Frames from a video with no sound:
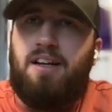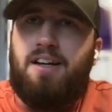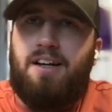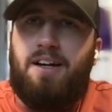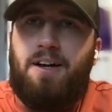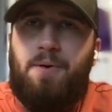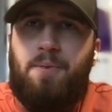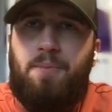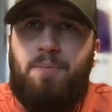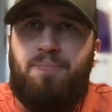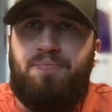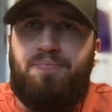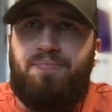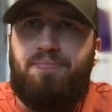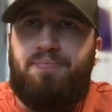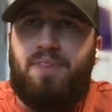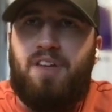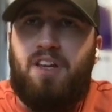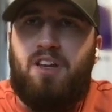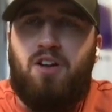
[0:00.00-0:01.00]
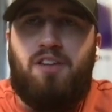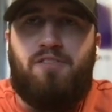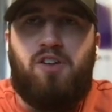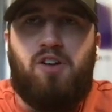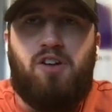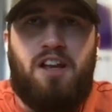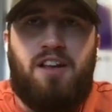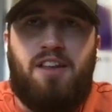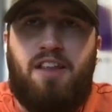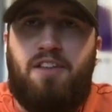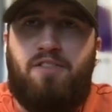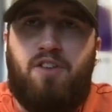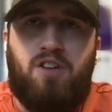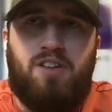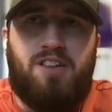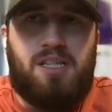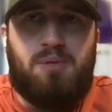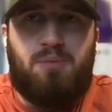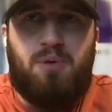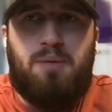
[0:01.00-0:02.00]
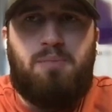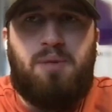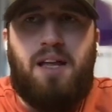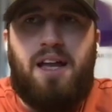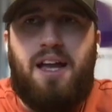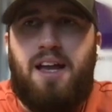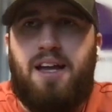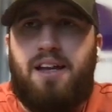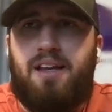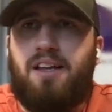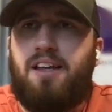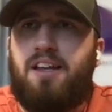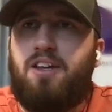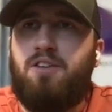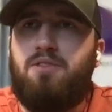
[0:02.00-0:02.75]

if you're in the sprint plan,